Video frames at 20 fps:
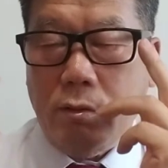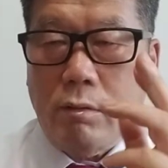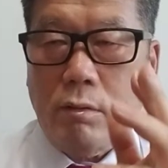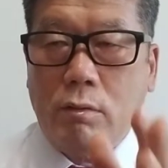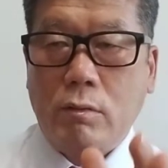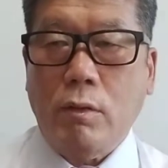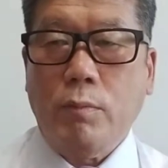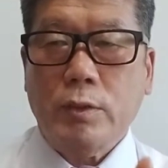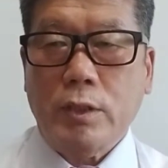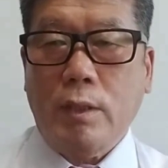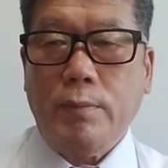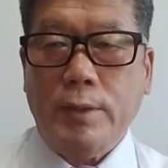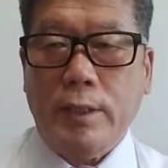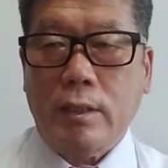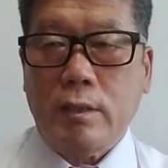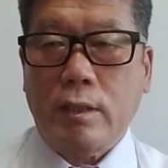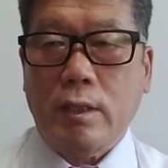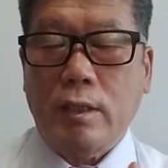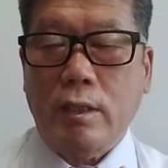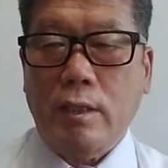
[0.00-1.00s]
commercial
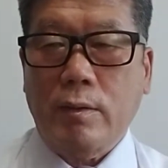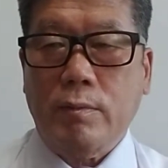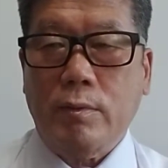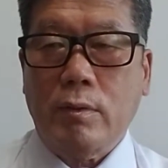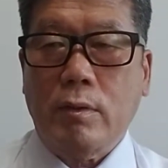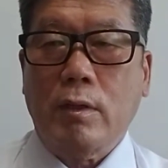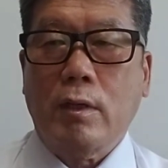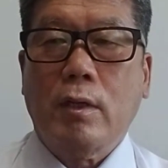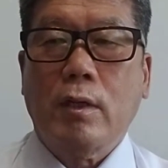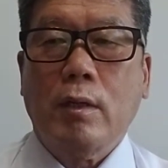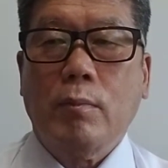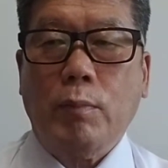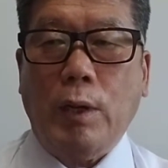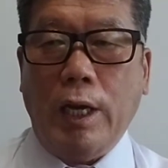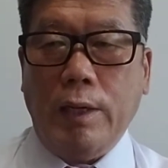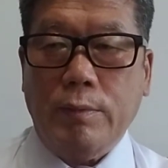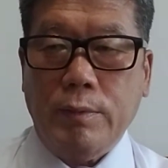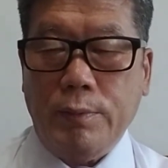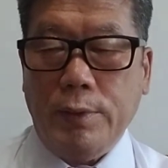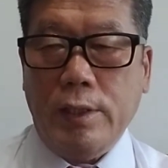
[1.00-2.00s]
bank, they have
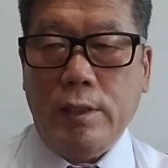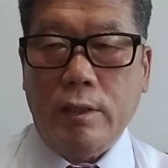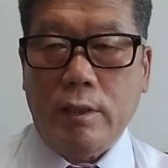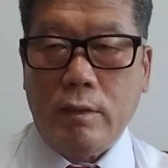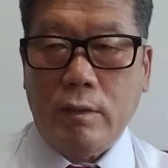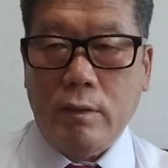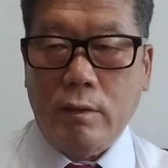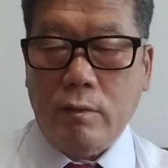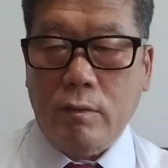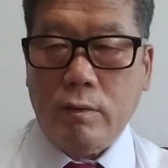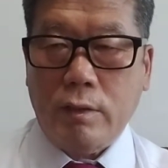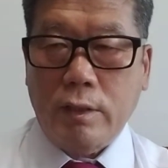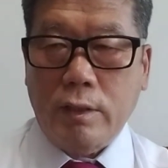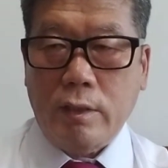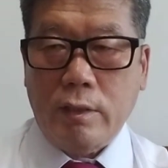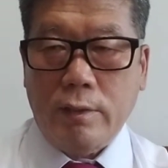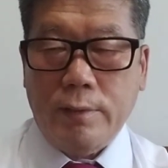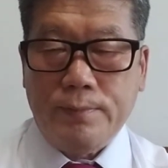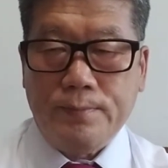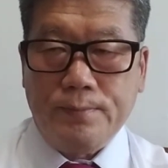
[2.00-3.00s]
5 billion. Okay.